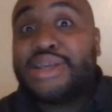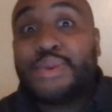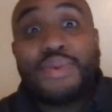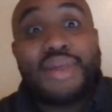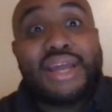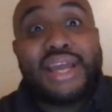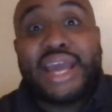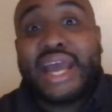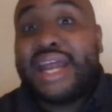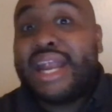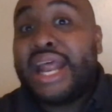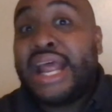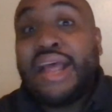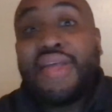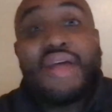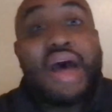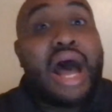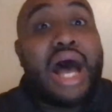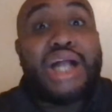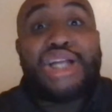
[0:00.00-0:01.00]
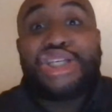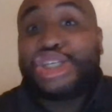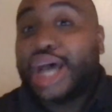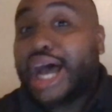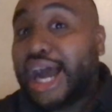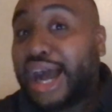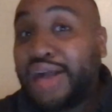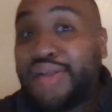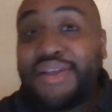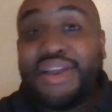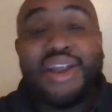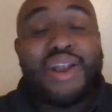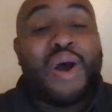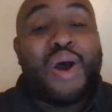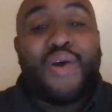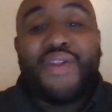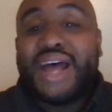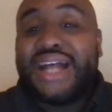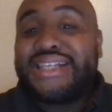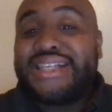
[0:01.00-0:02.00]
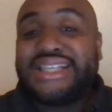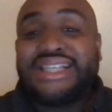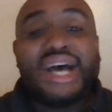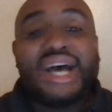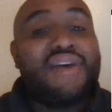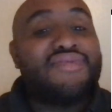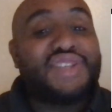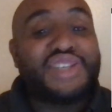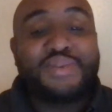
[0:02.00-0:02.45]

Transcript: and we get the hot chocolate and all that stuff.